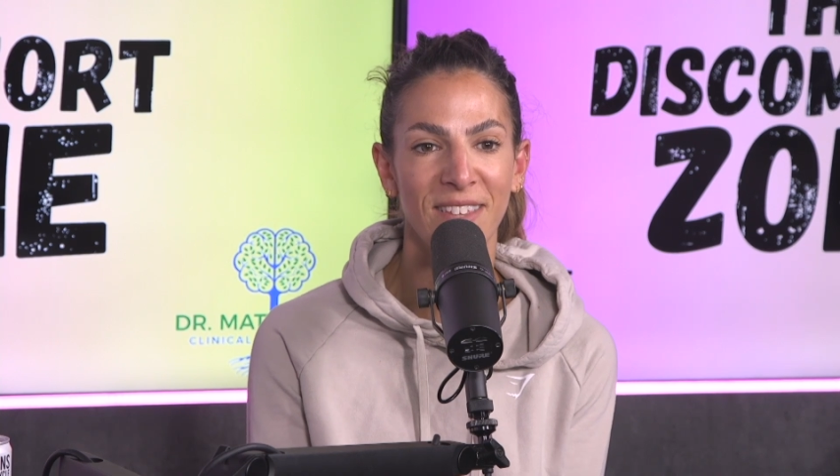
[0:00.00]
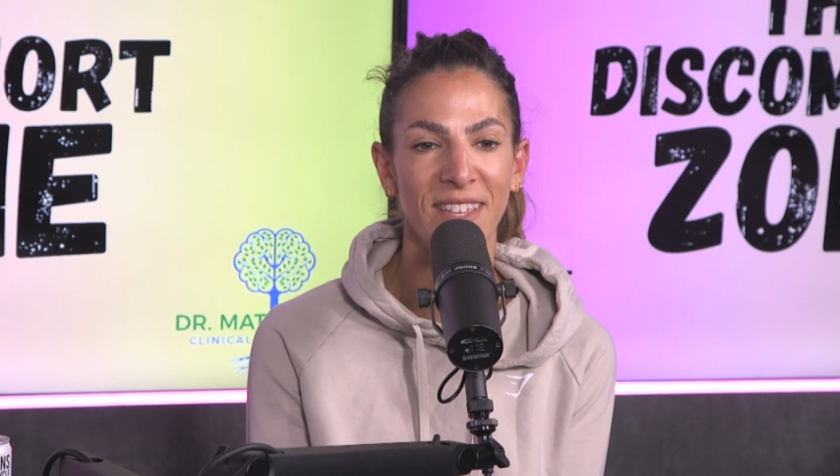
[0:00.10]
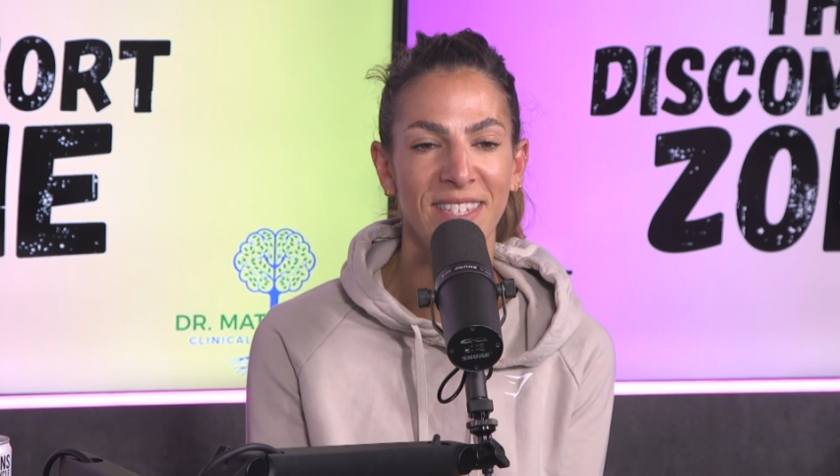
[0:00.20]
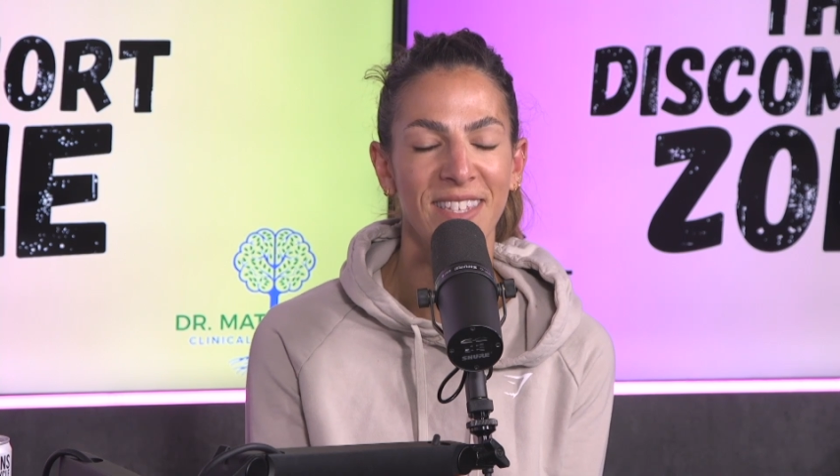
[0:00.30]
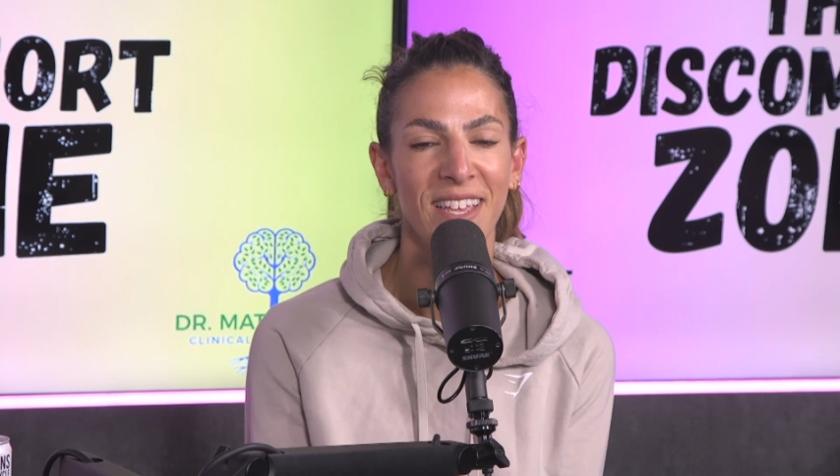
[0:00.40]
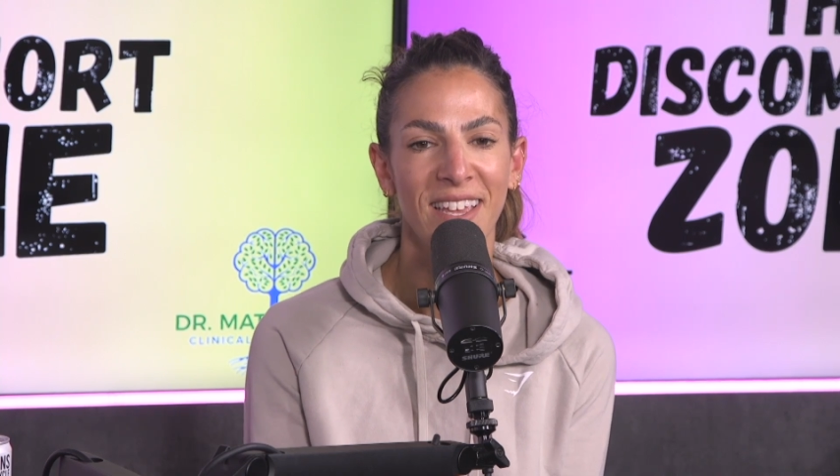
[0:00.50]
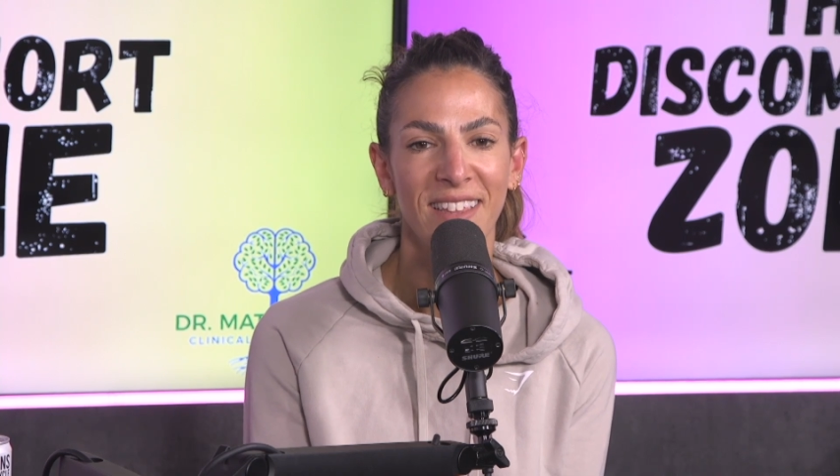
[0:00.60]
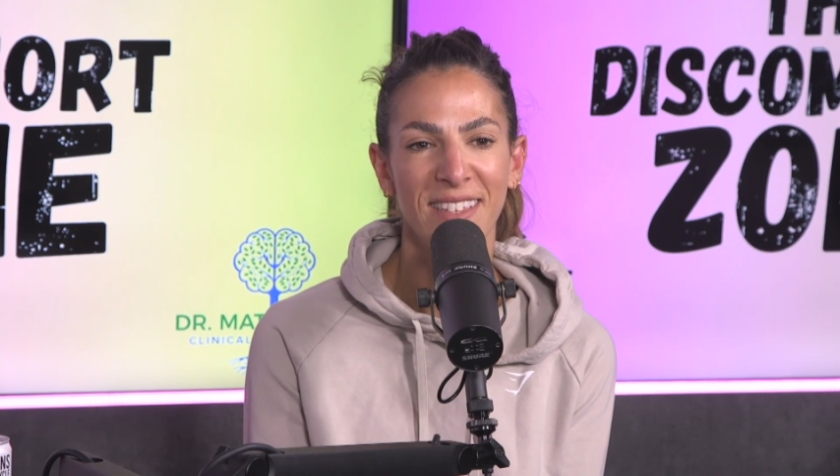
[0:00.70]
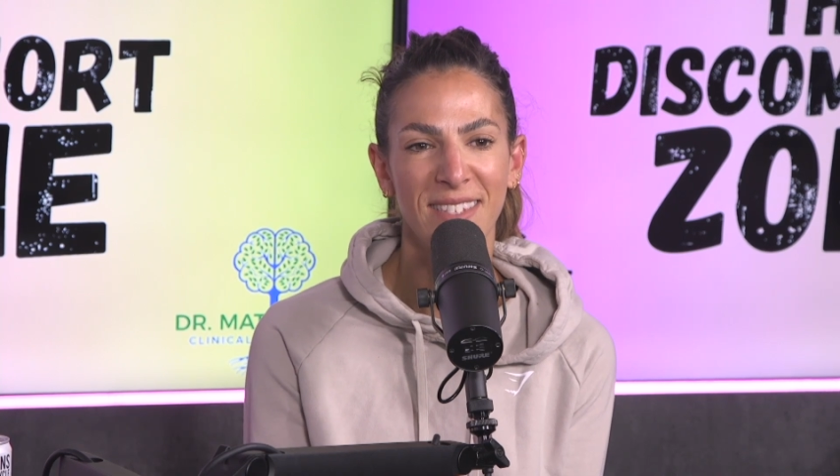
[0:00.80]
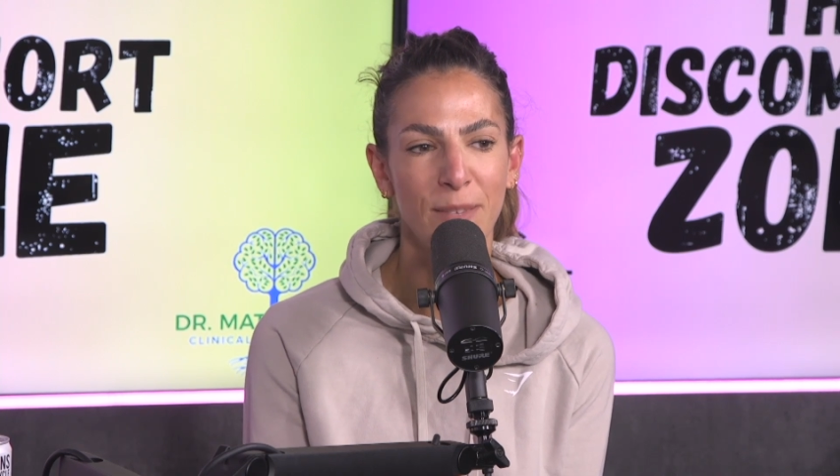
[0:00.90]
this
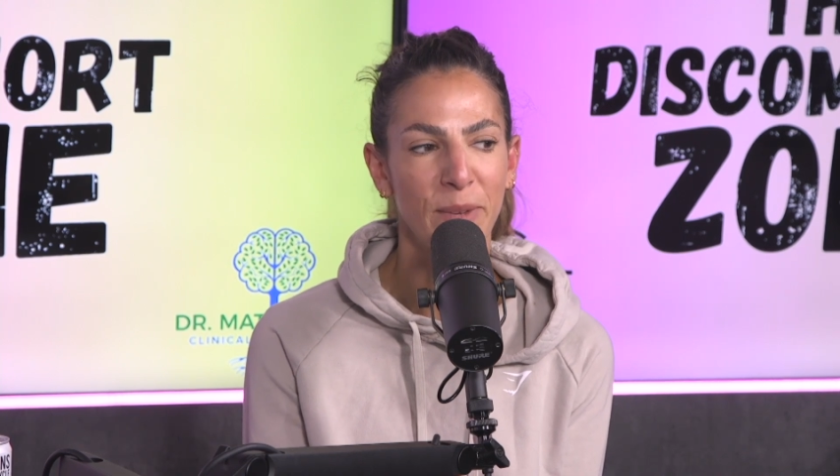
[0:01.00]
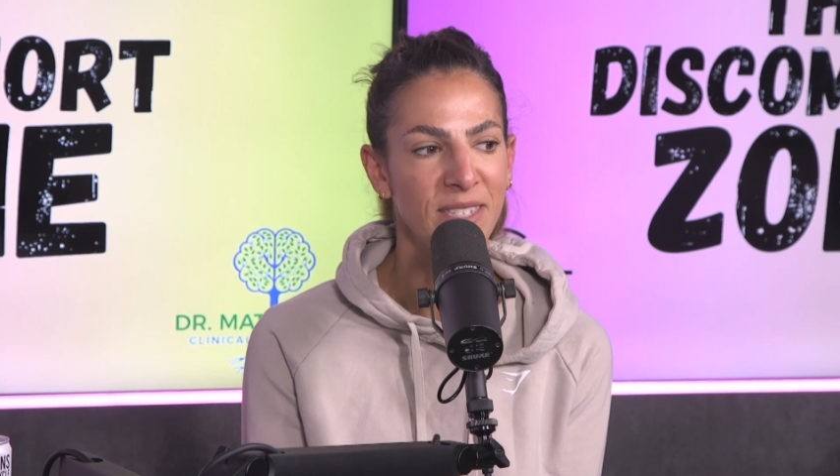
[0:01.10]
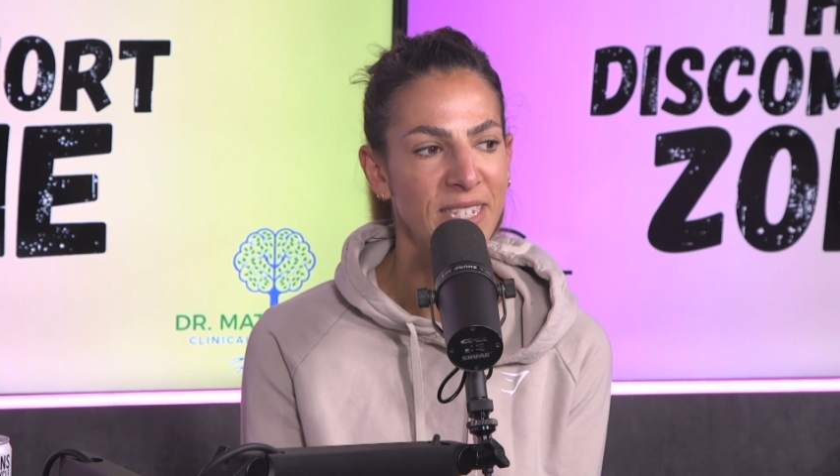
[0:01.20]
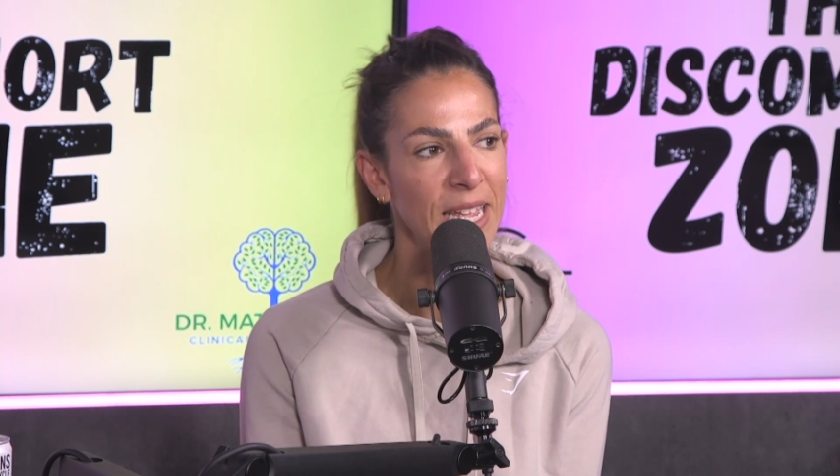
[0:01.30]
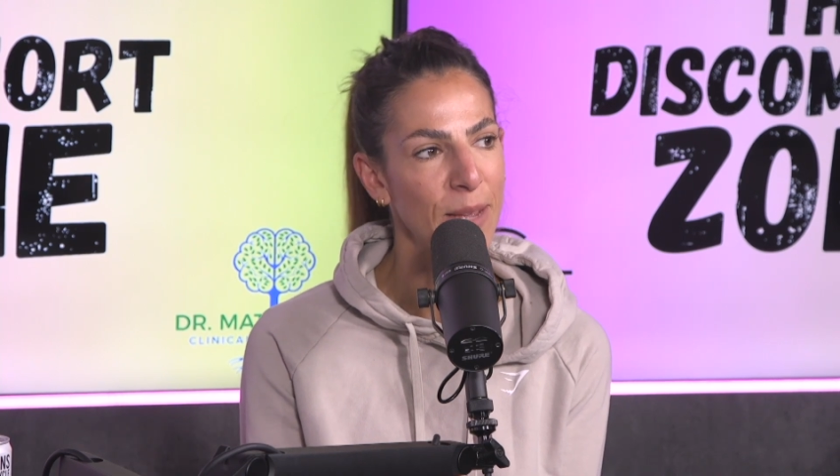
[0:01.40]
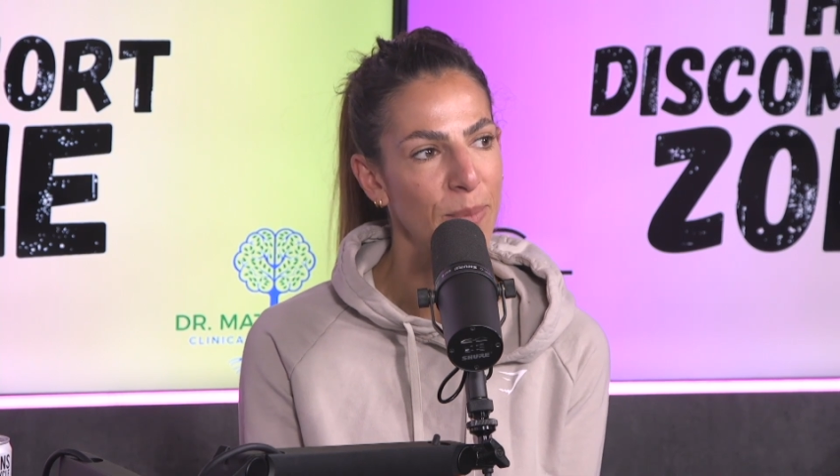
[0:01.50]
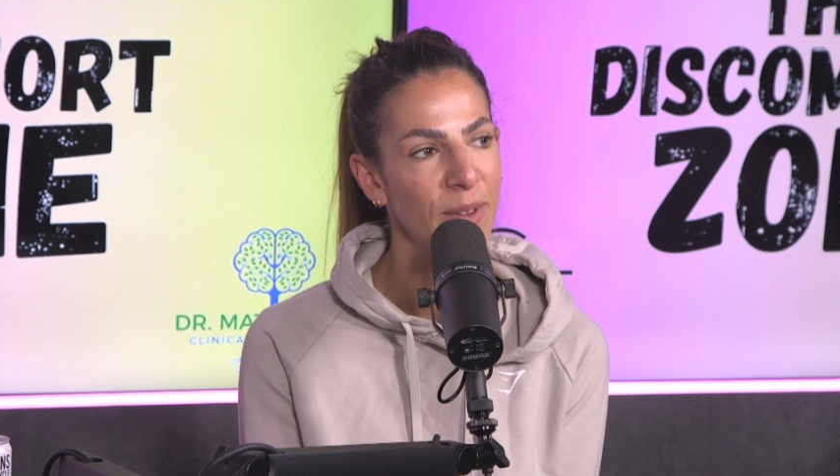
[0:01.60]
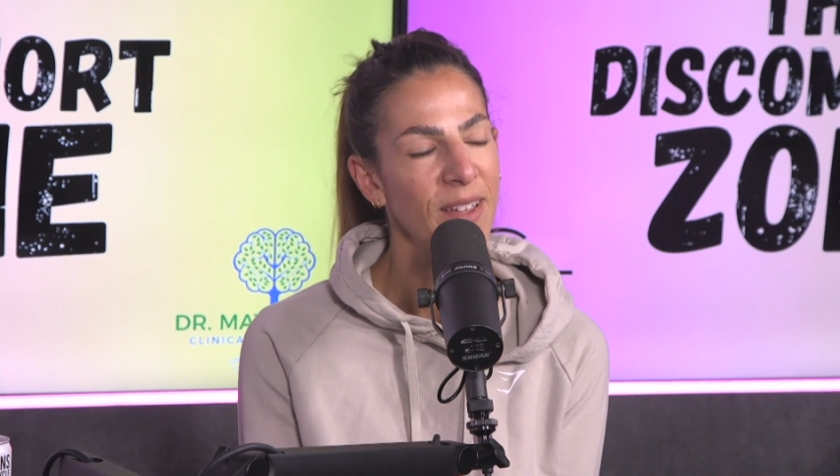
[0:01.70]
is a bit deep.